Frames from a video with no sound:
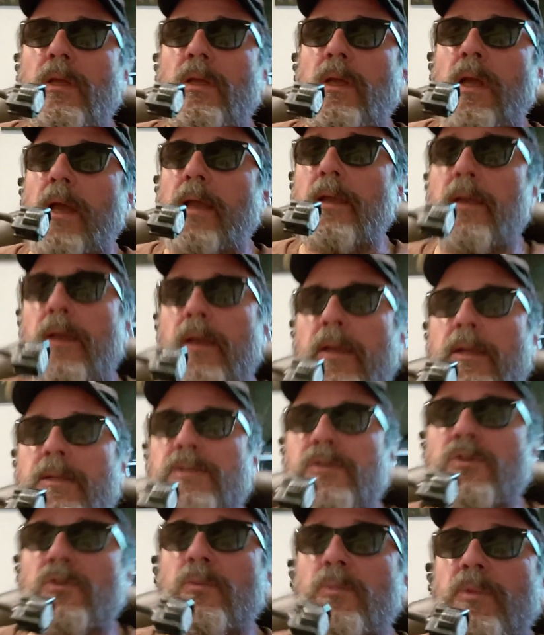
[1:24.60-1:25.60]
I
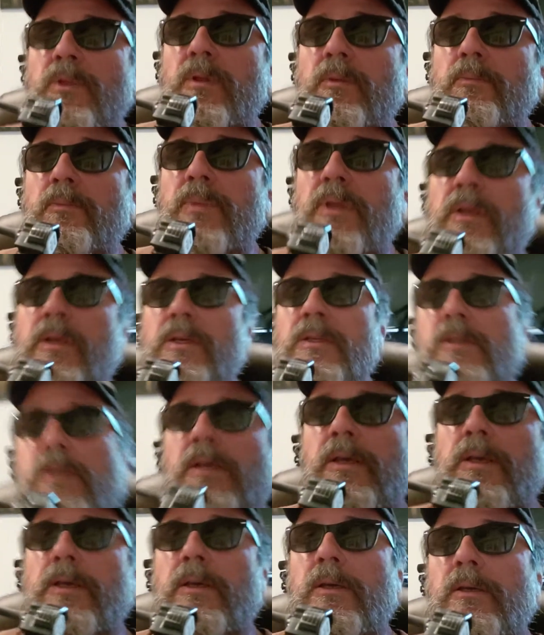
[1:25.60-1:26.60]
assumed that because
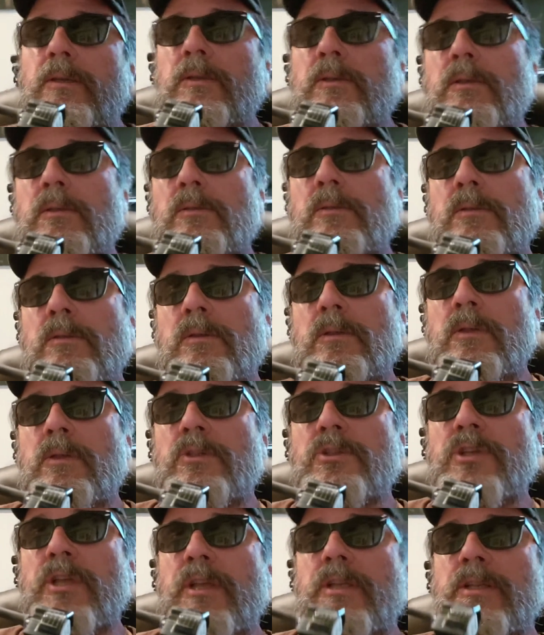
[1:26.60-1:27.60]
I
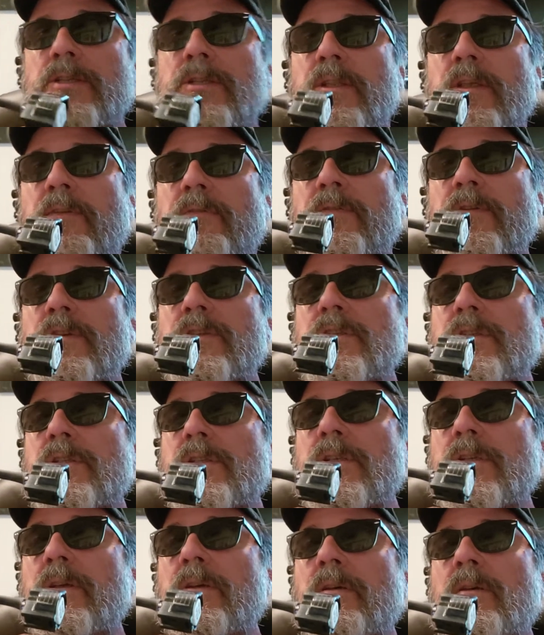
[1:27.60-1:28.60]
changed the
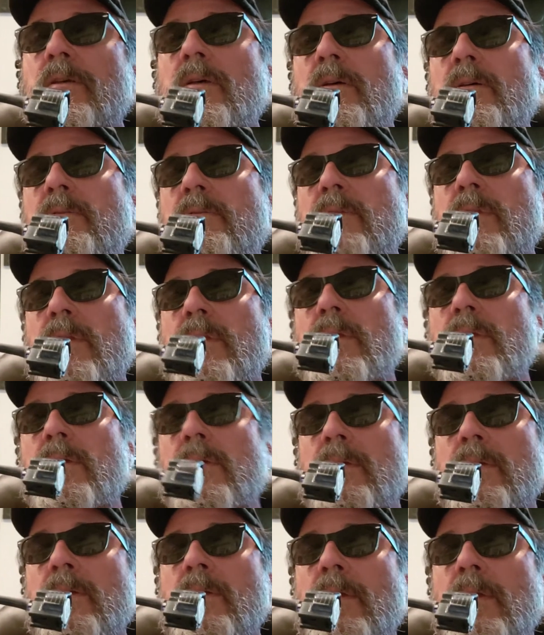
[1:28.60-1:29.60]
efficiency of the,